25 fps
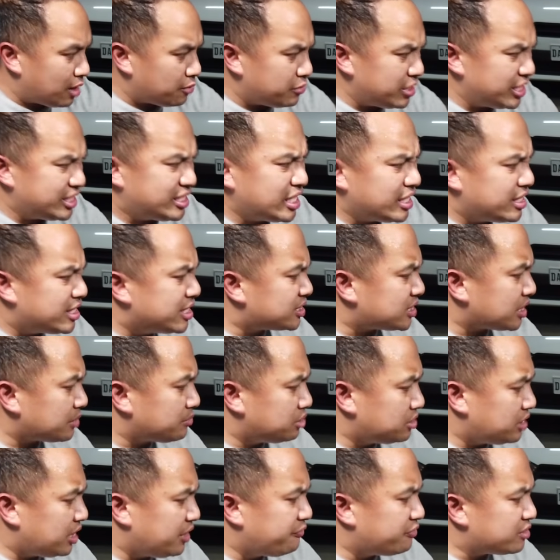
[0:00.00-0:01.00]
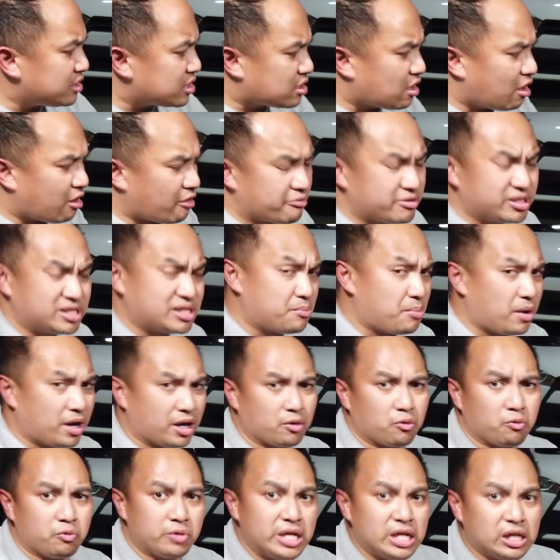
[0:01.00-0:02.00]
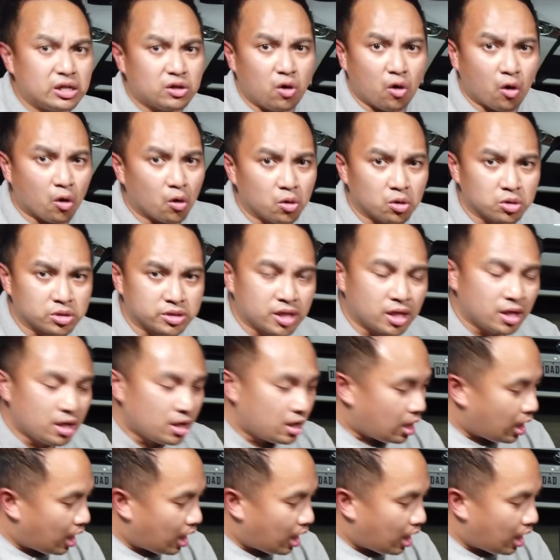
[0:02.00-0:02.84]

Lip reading: We did this, I believe, when the car was about a week old.